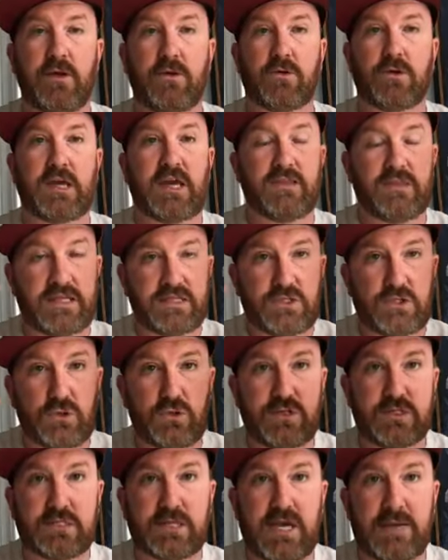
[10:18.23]
okay, these two
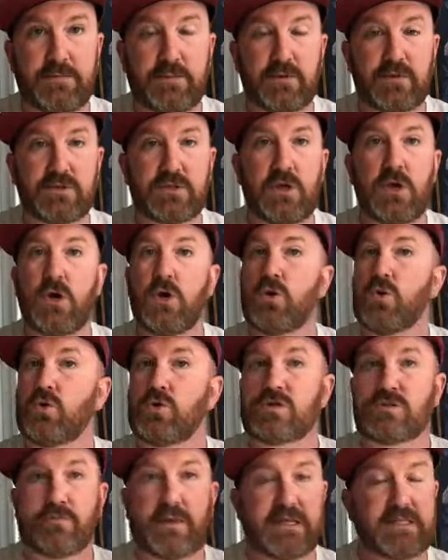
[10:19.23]
disciples who
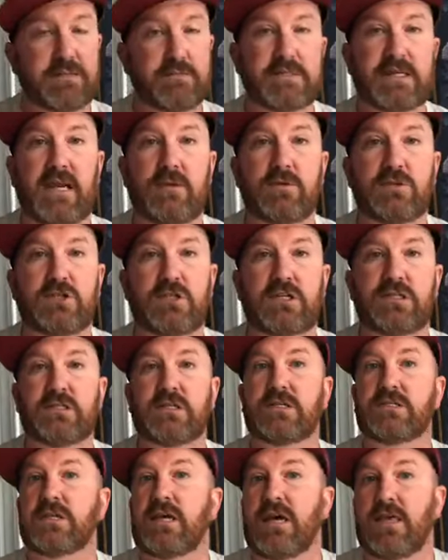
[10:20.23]
spent some time with
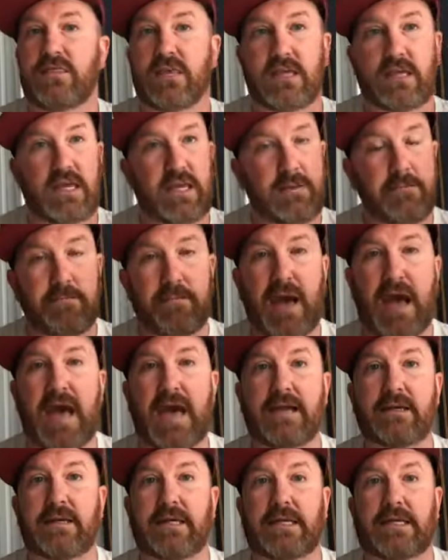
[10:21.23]
Jesus, they came
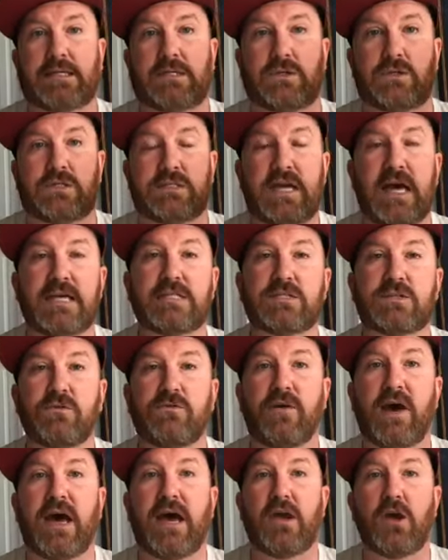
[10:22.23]
back to
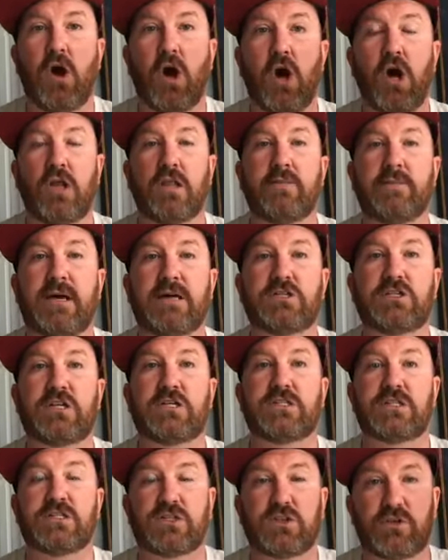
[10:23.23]
testify all about Jesus.